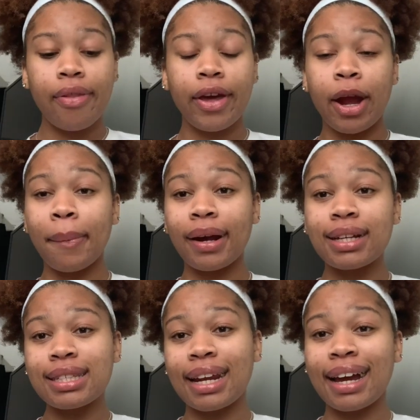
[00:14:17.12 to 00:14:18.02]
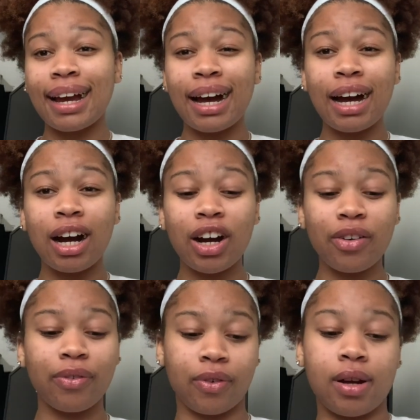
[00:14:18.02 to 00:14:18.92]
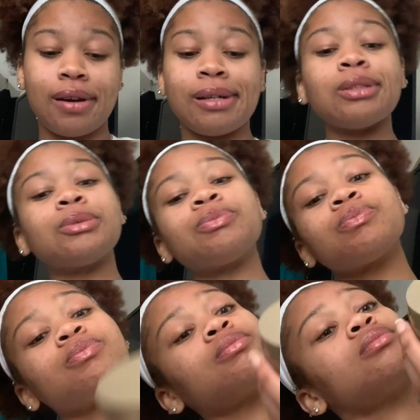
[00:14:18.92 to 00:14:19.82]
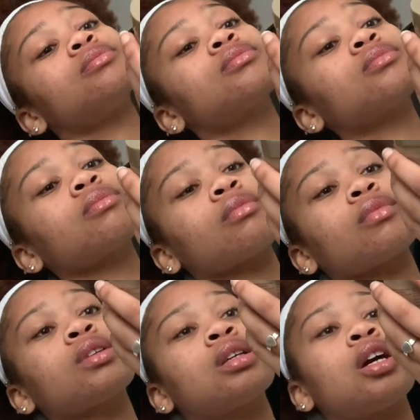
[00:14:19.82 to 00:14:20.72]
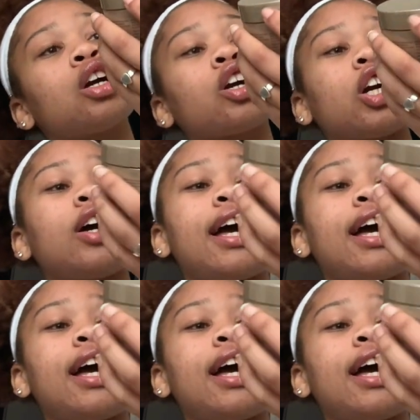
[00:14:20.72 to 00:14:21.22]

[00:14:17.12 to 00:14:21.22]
The hair products that I got are from Curl